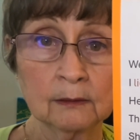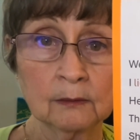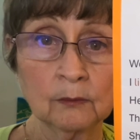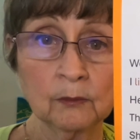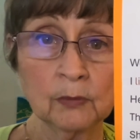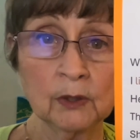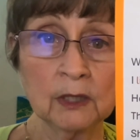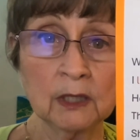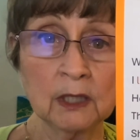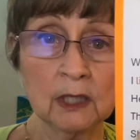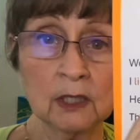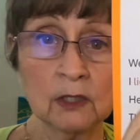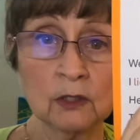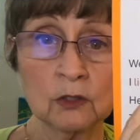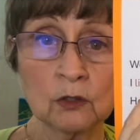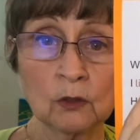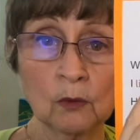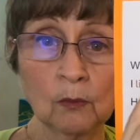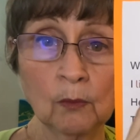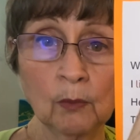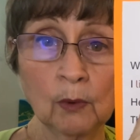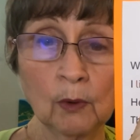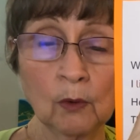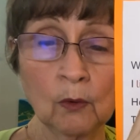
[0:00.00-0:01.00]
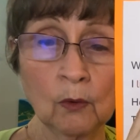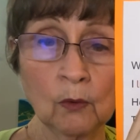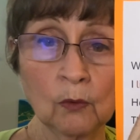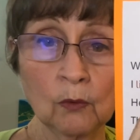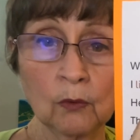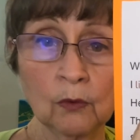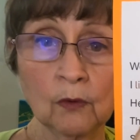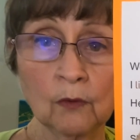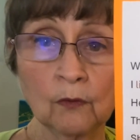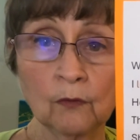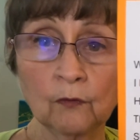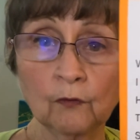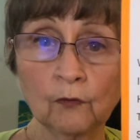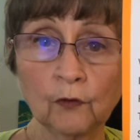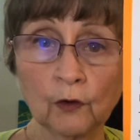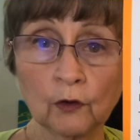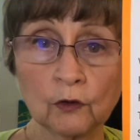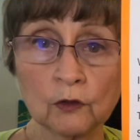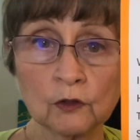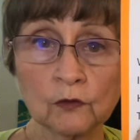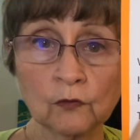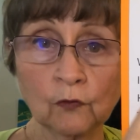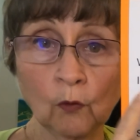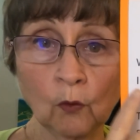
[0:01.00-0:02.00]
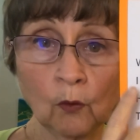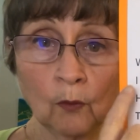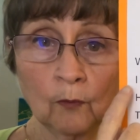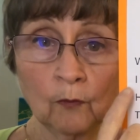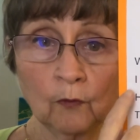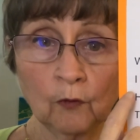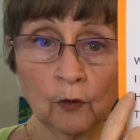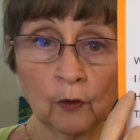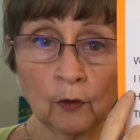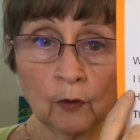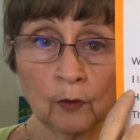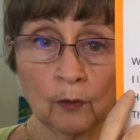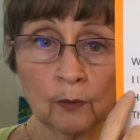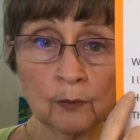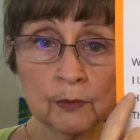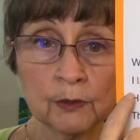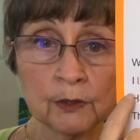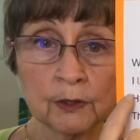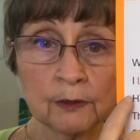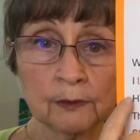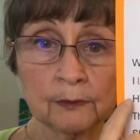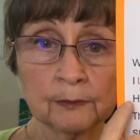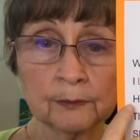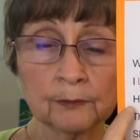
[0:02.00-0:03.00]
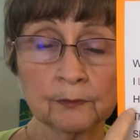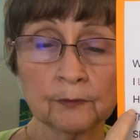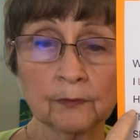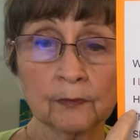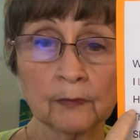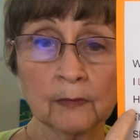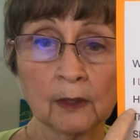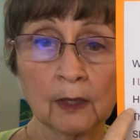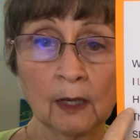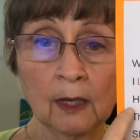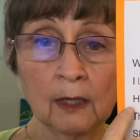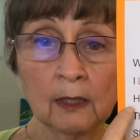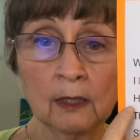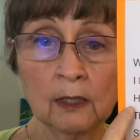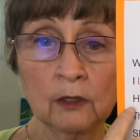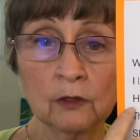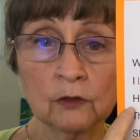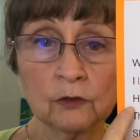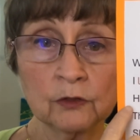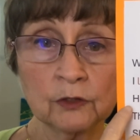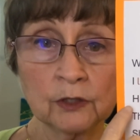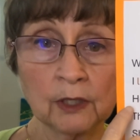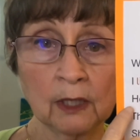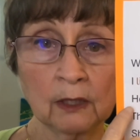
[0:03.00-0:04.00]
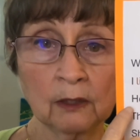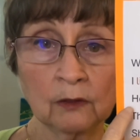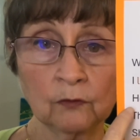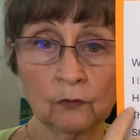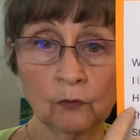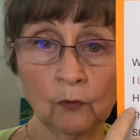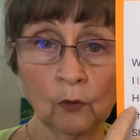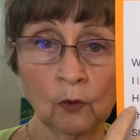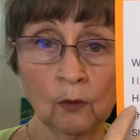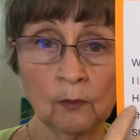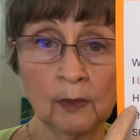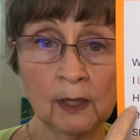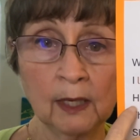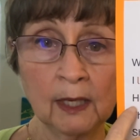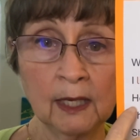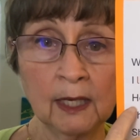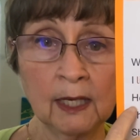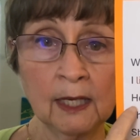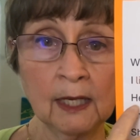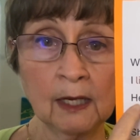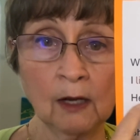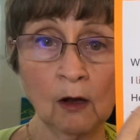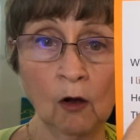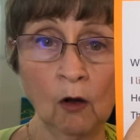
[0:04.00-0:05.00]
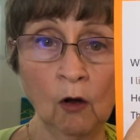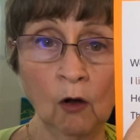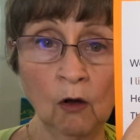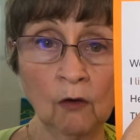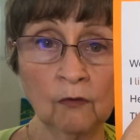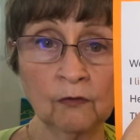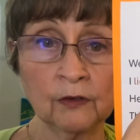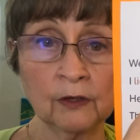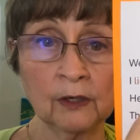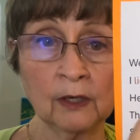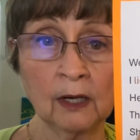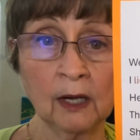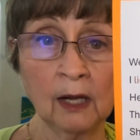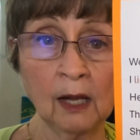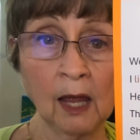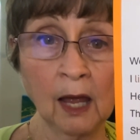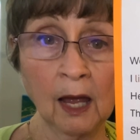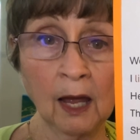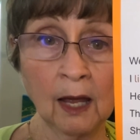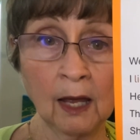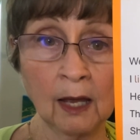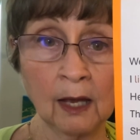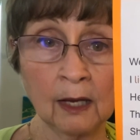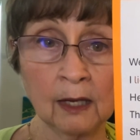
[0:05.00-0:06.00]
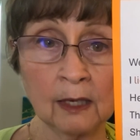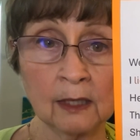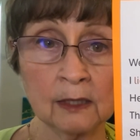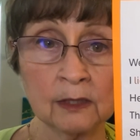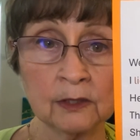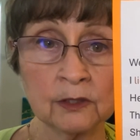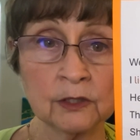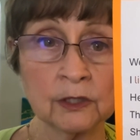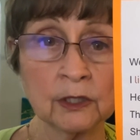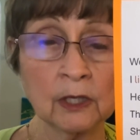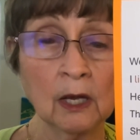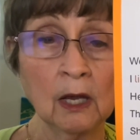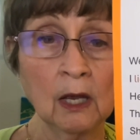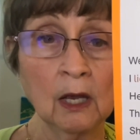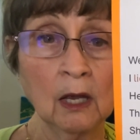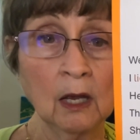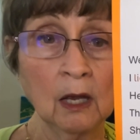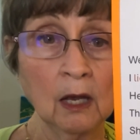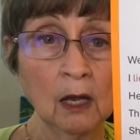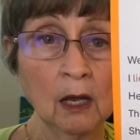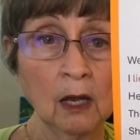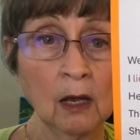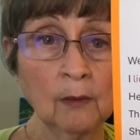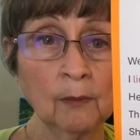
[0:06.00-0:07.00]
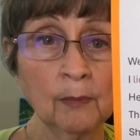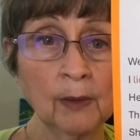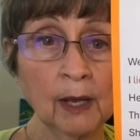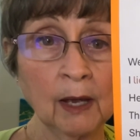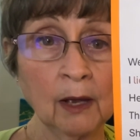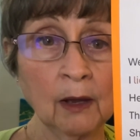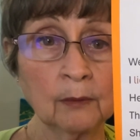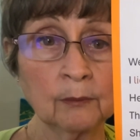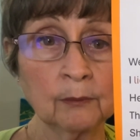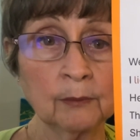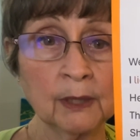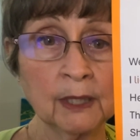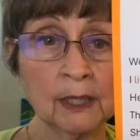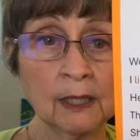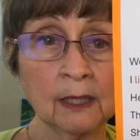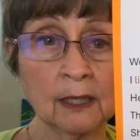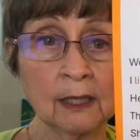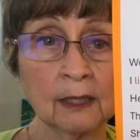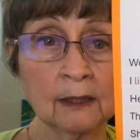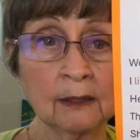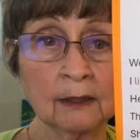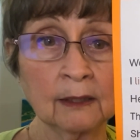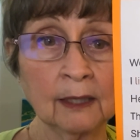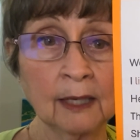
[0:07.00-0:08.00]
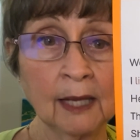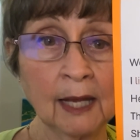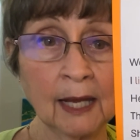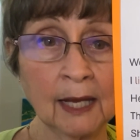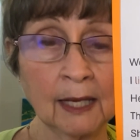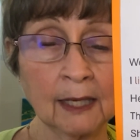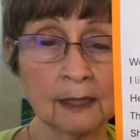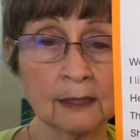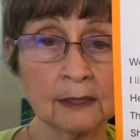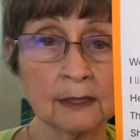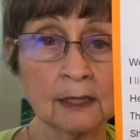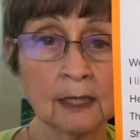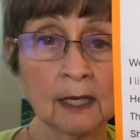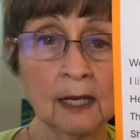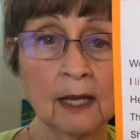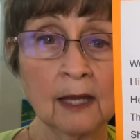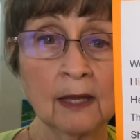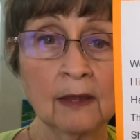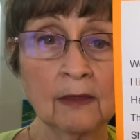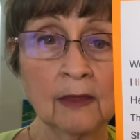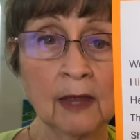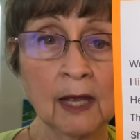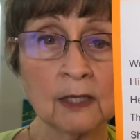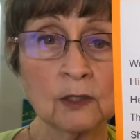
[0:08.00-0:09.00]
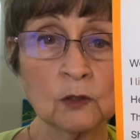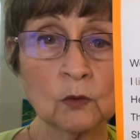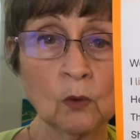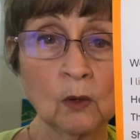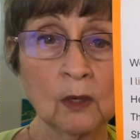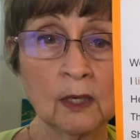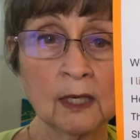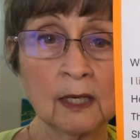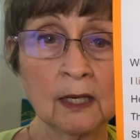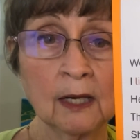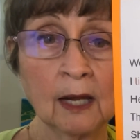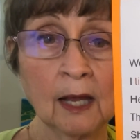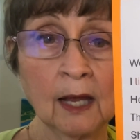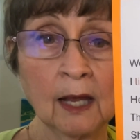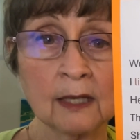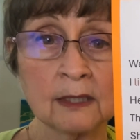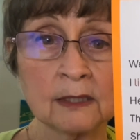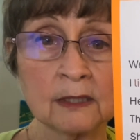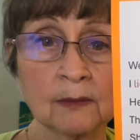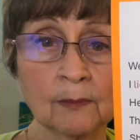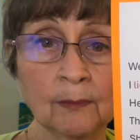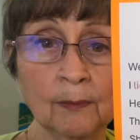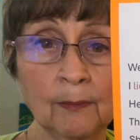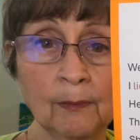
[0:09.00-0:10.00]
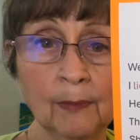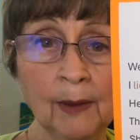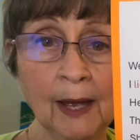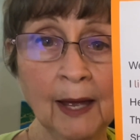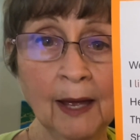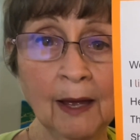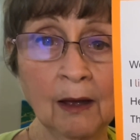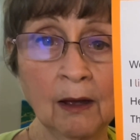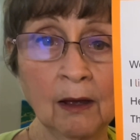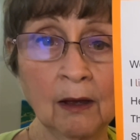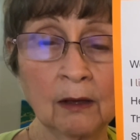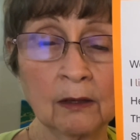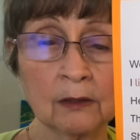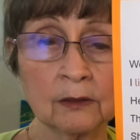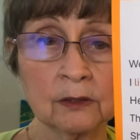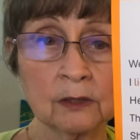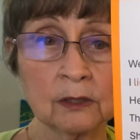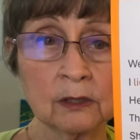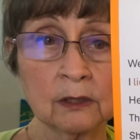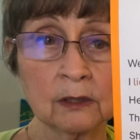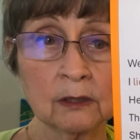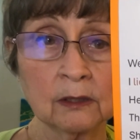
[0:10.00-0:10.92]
but these are both first form verbs. And here's second form. He often lies about being late. That's what he lies about,